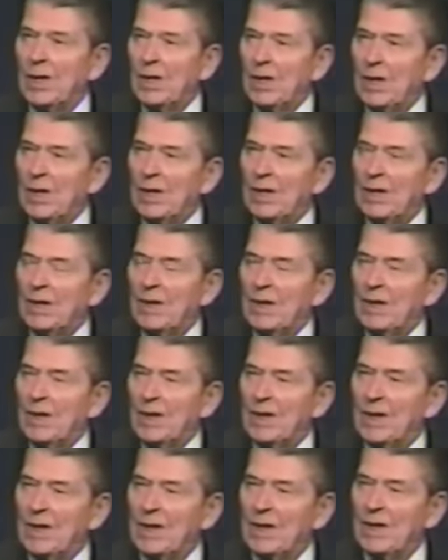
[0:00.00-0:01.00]

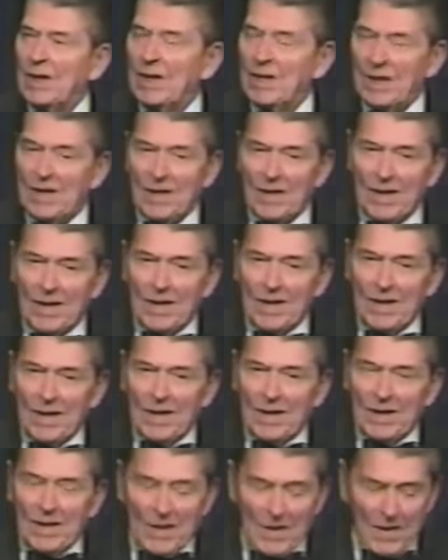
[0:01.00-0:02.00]

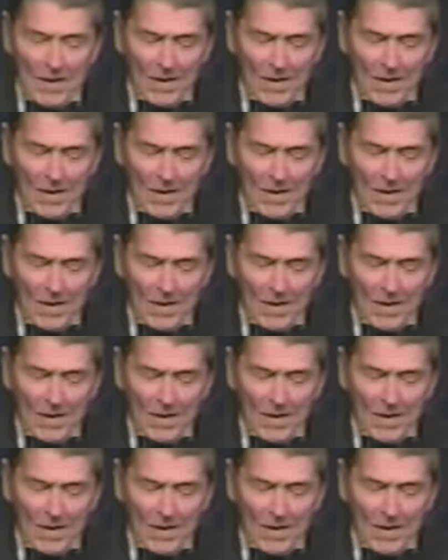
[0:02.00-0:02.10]
(no one is talking)